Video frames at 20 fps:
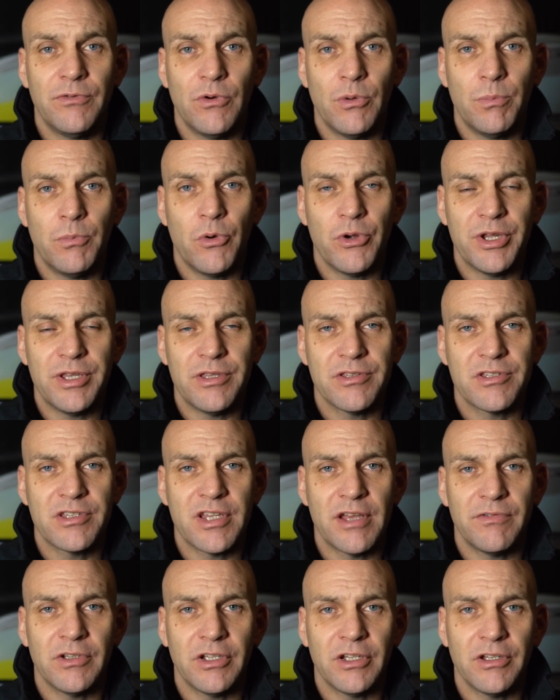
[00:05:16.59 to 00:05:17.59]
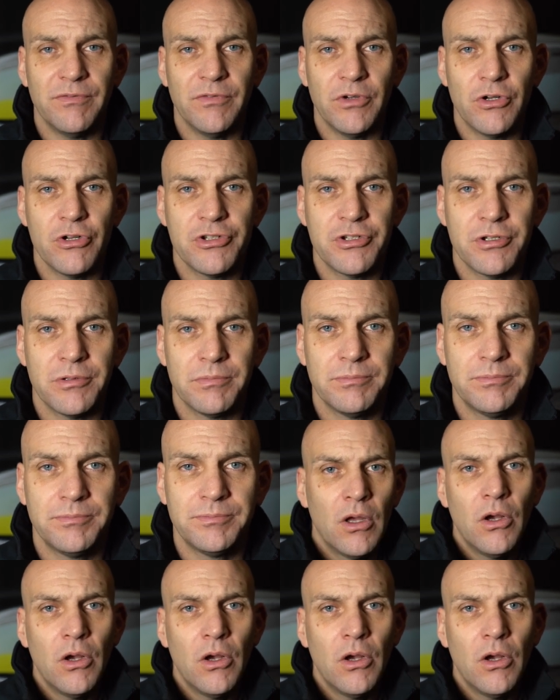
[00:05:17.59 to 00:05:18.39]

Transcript: 4.7 conversion.